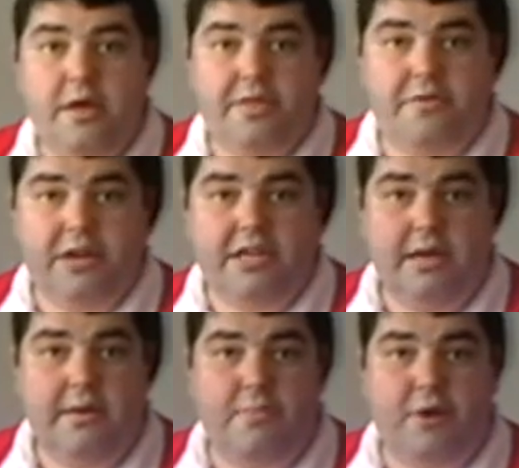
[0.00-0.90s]

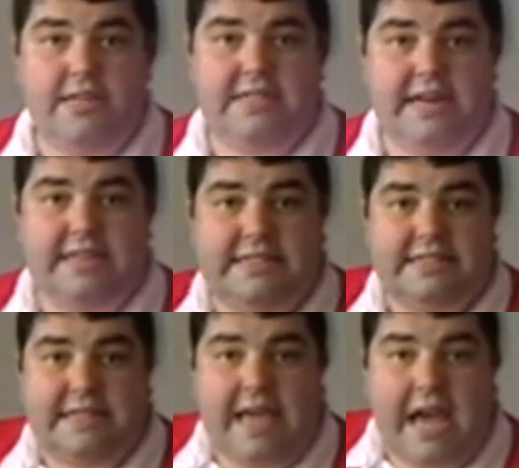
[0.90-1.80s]
3 bright
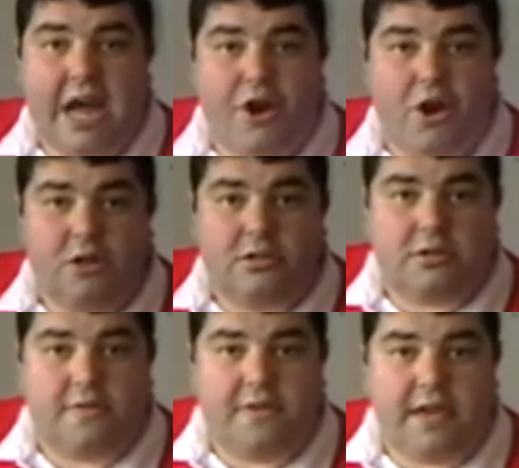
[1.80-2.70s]
LEDs there, and
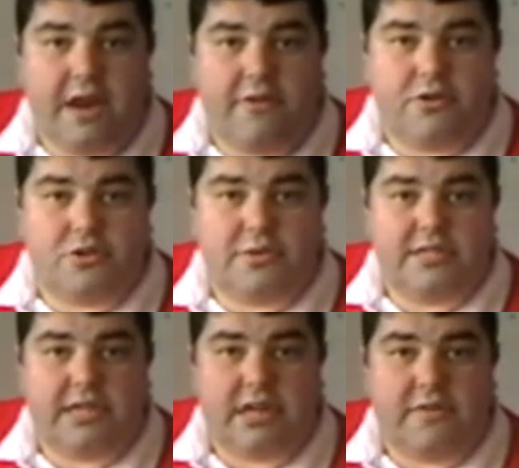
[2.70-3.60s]
also if you carry on
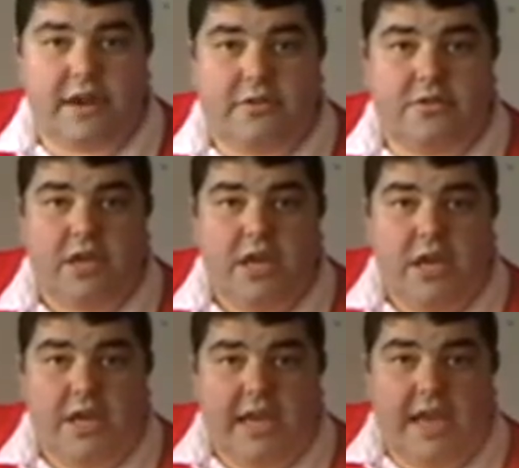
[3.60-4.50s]
twisting it round,
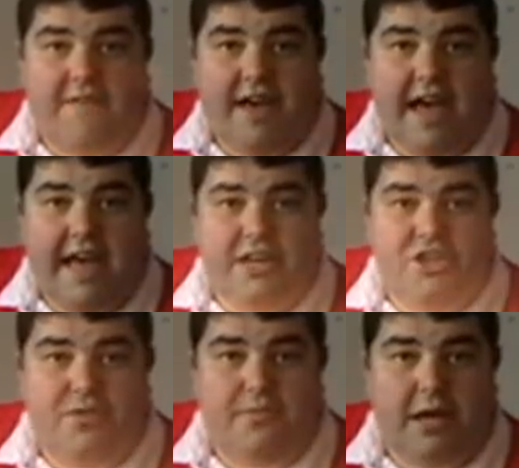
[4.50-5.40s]
you have a
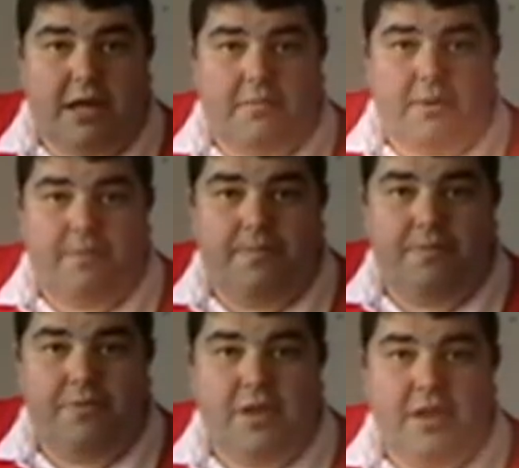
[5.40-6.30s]
halogen bulb.
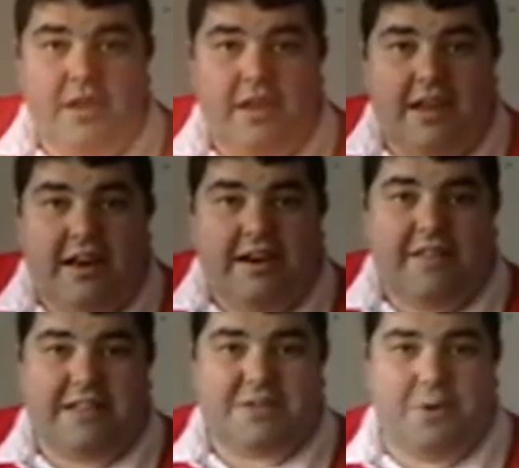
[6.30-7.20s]

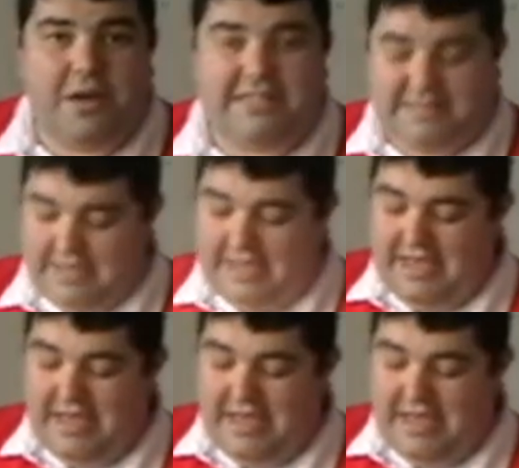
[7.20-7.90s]
Now, that's quite